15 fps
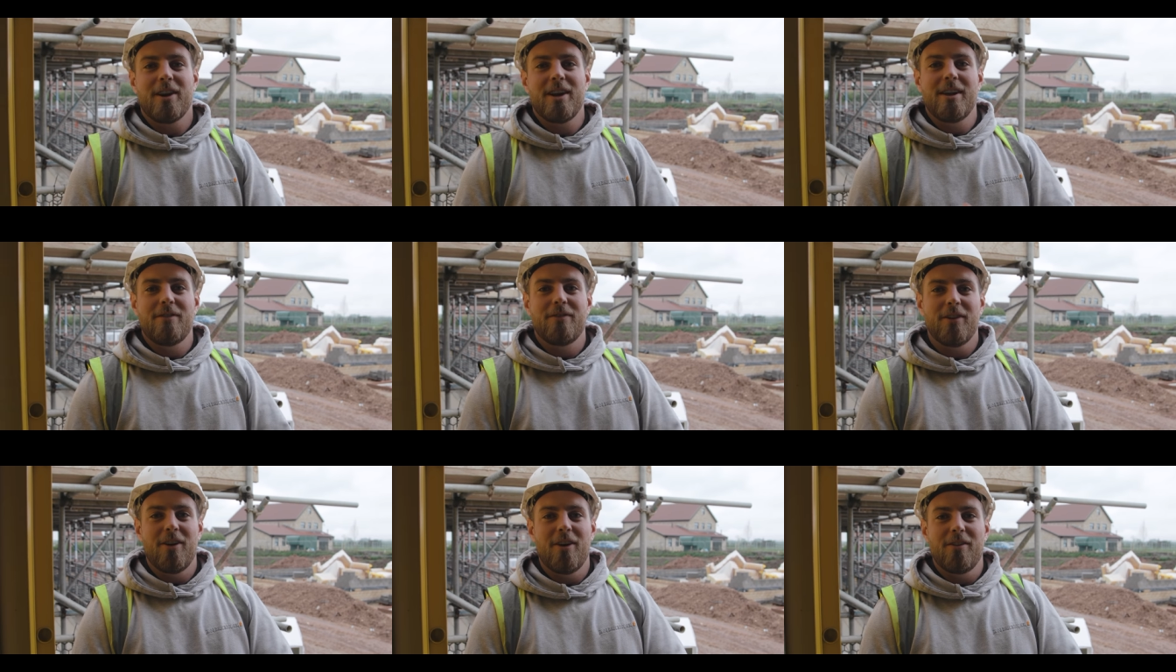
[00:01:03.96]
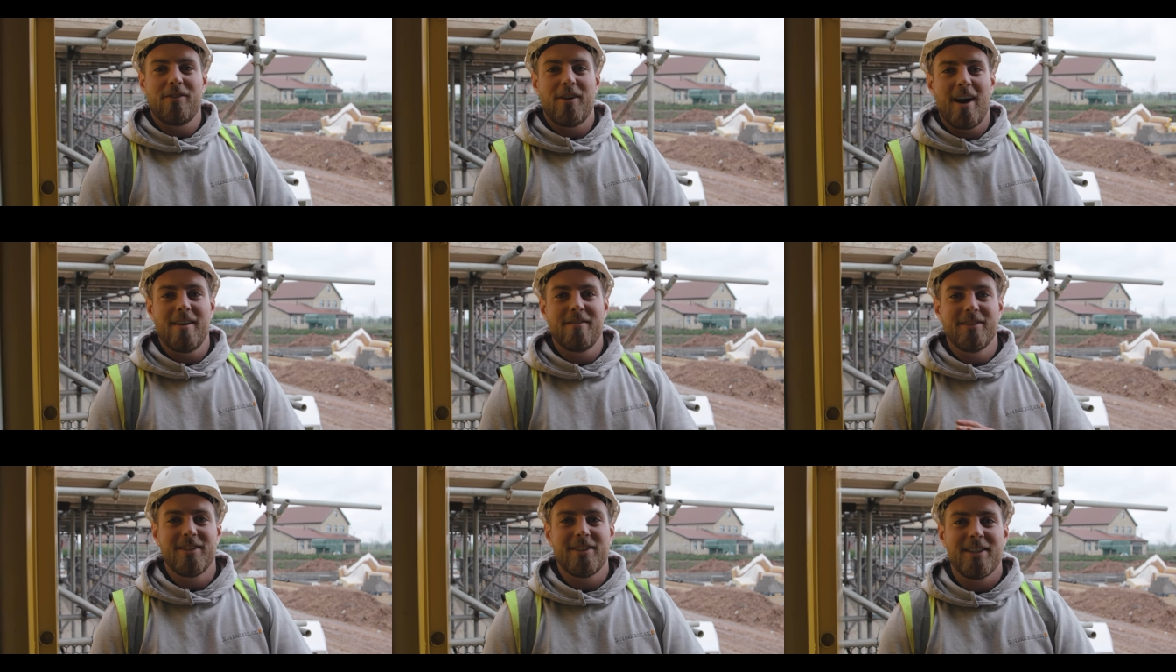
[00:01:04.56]
3, 4,
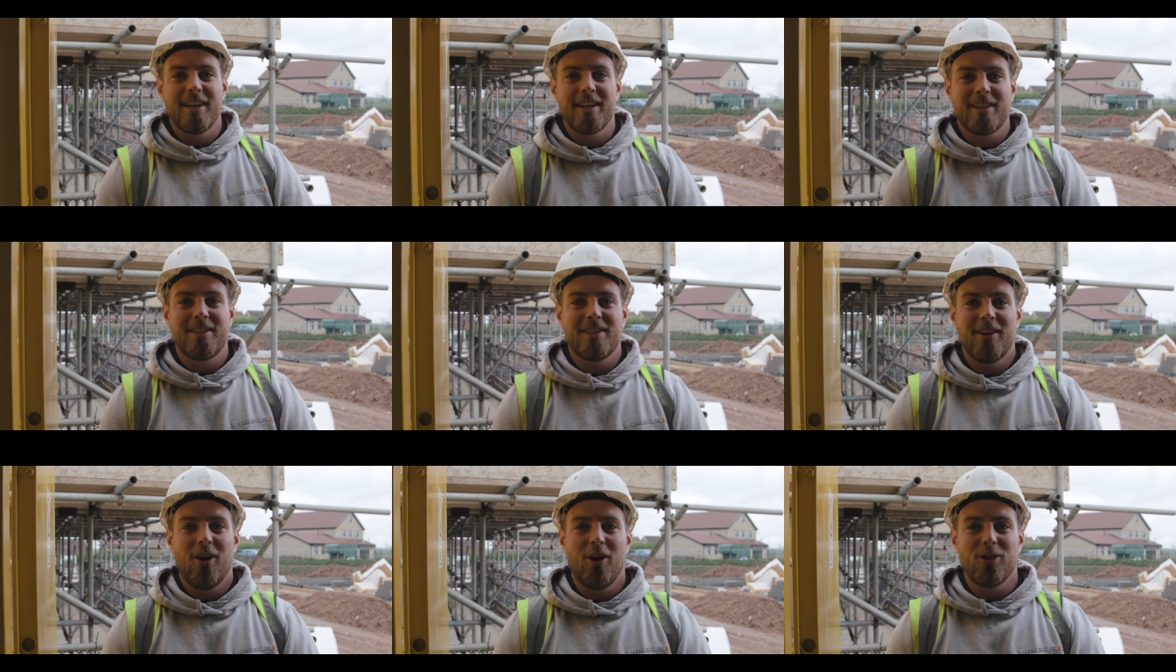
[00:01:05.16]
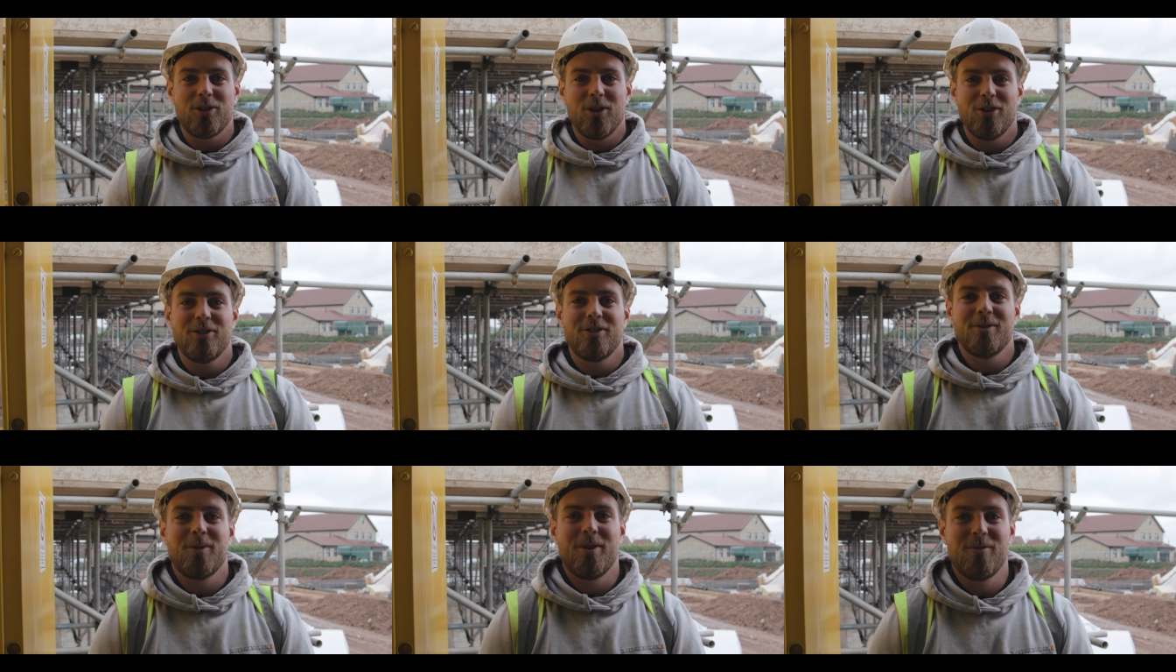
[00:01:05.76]
5 and 6 all
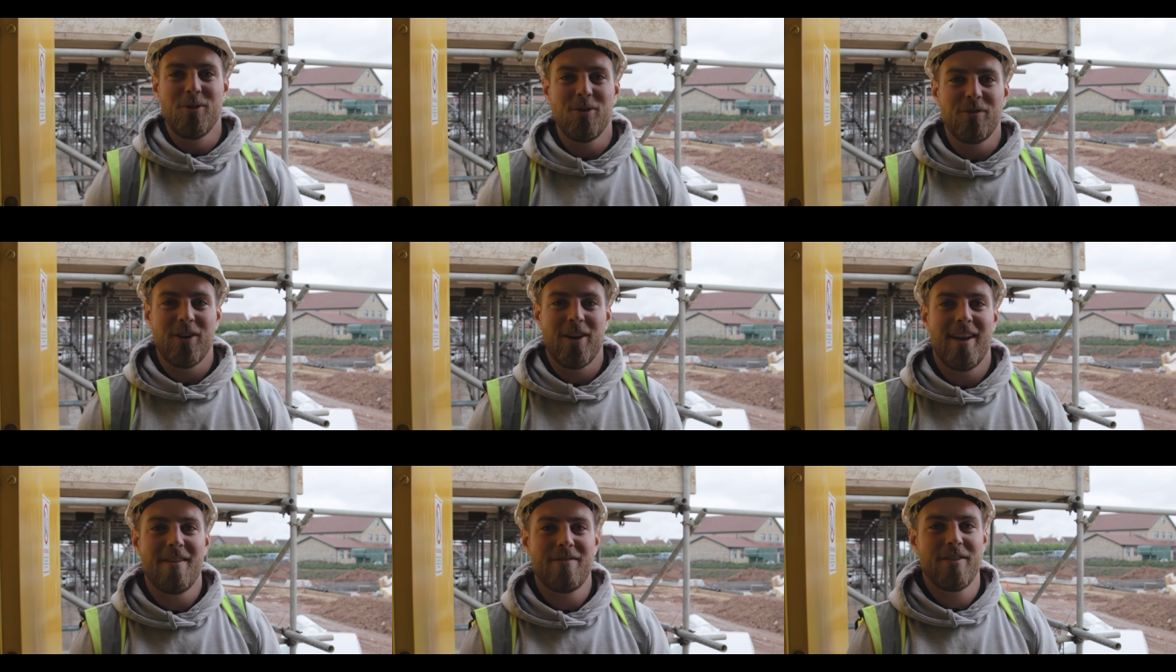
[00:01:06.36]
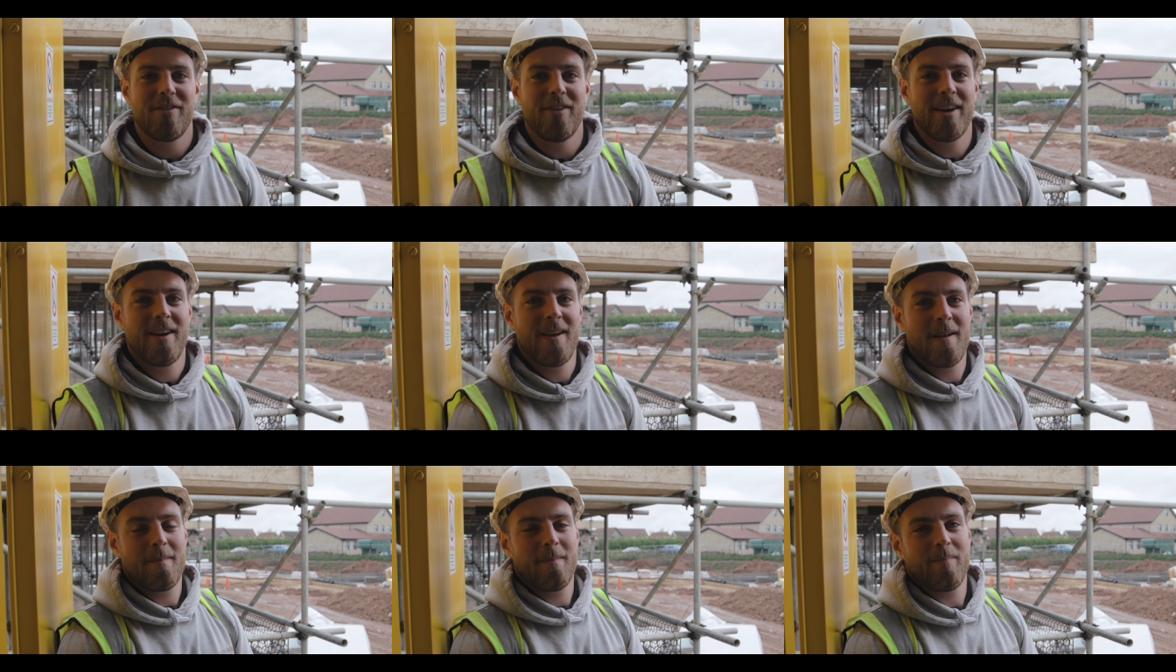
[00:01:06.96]
done with roof on and
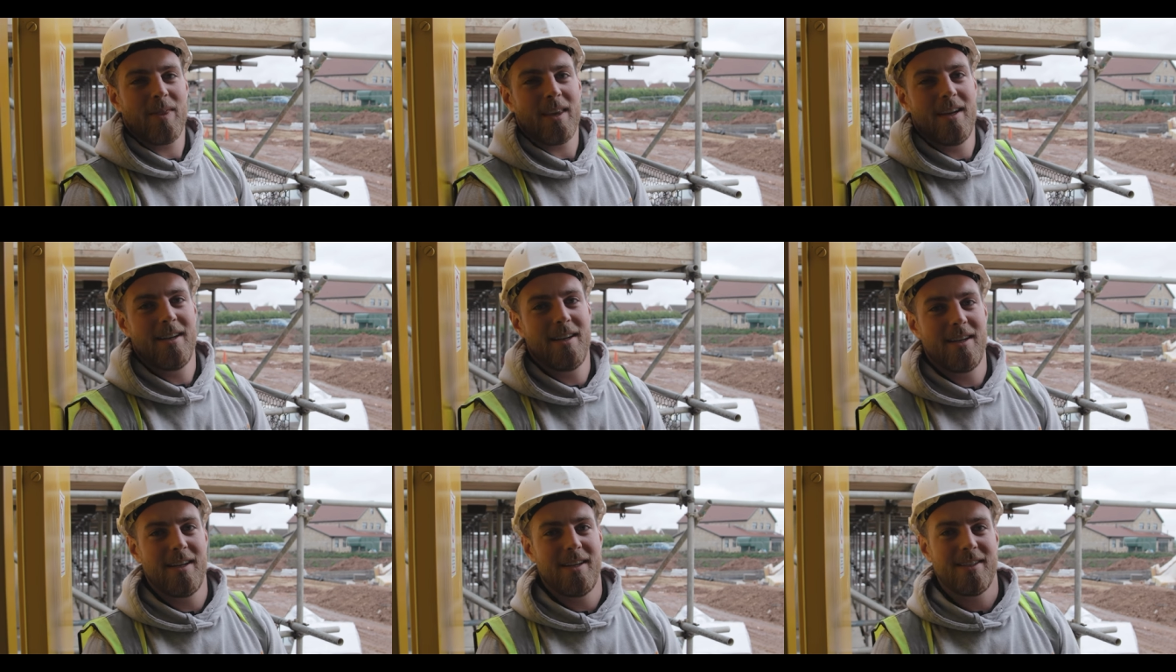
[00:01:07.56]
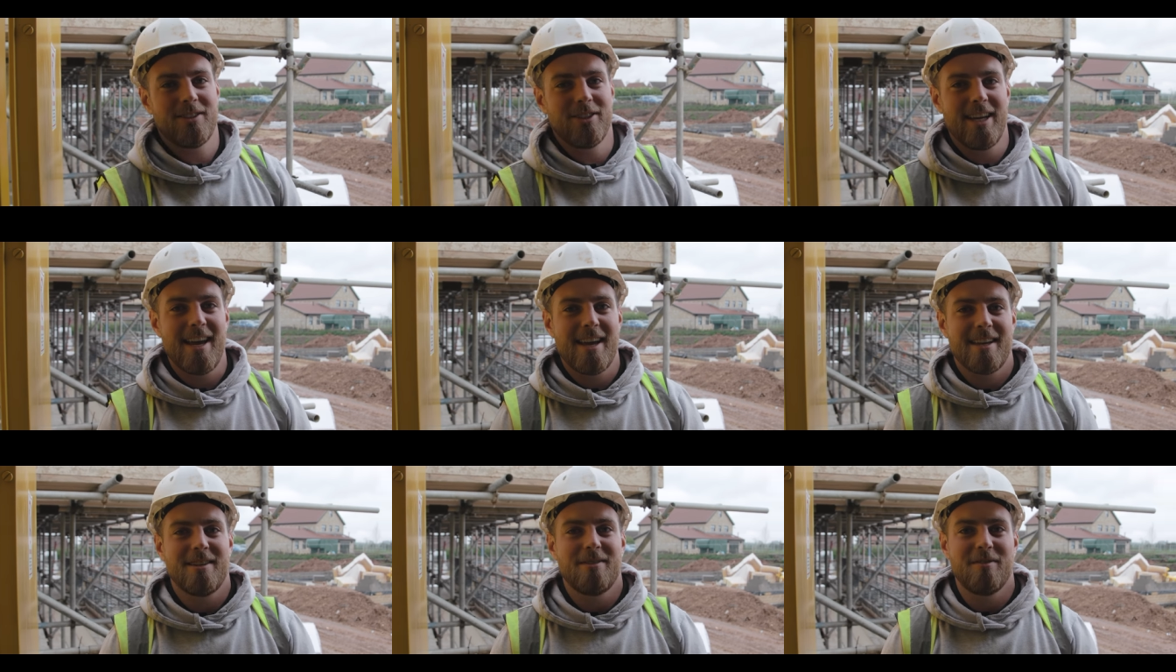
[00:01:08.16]
everything. So
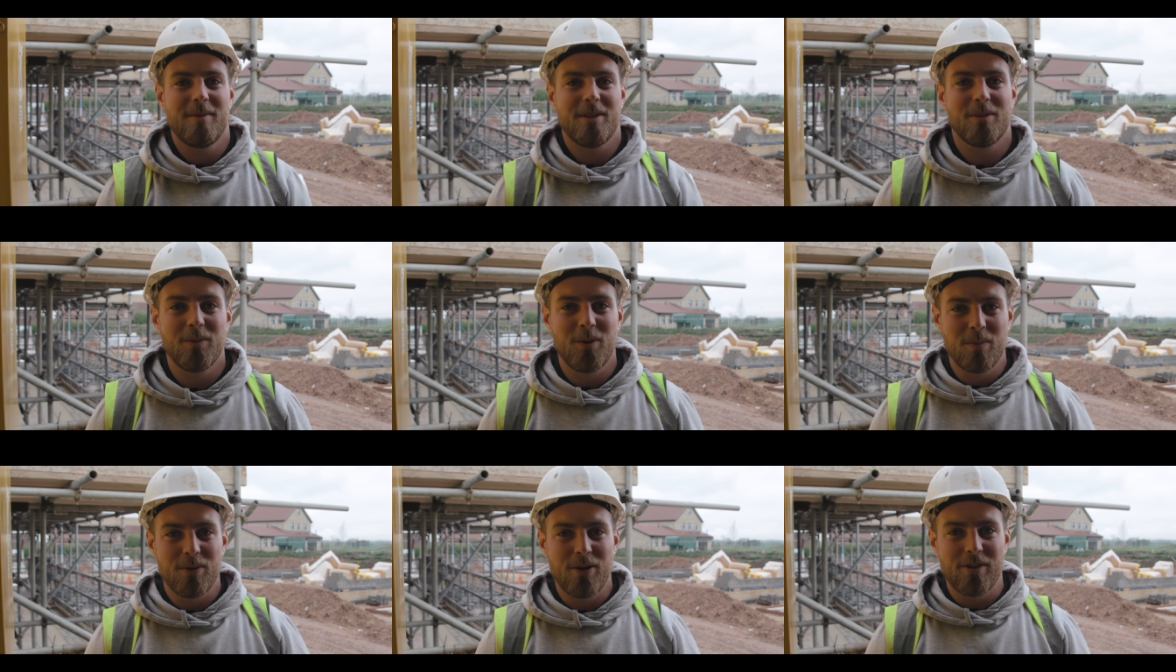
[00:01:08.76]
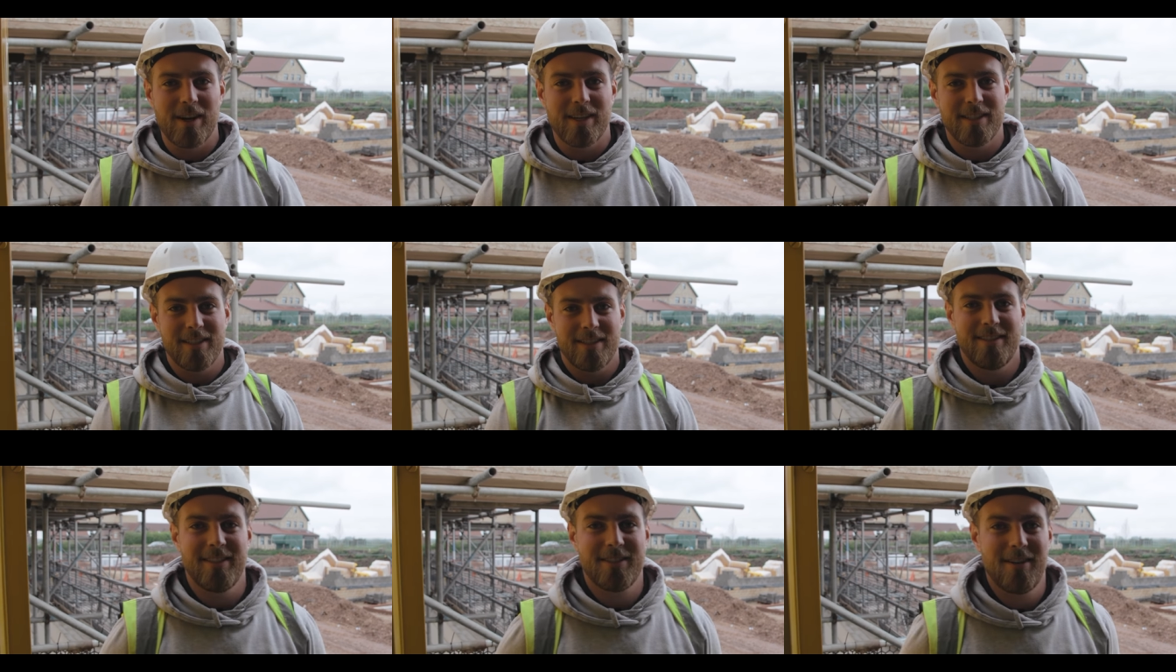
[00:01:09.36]
yeah, we've made some good
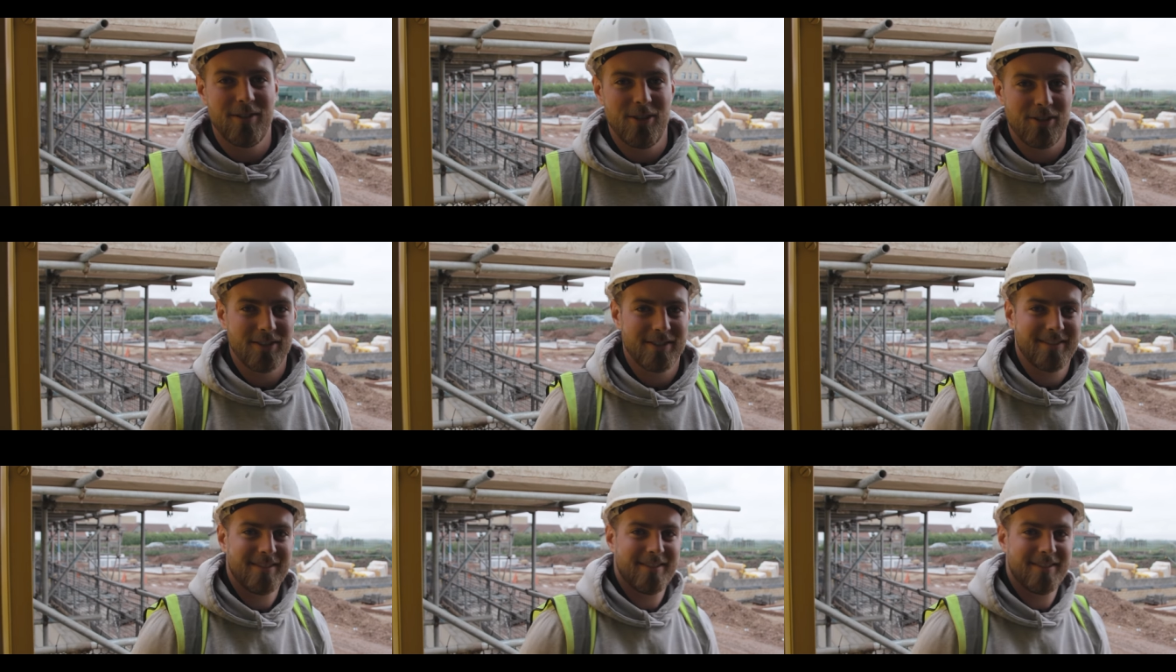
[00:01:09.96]
progress. Let's go have a look.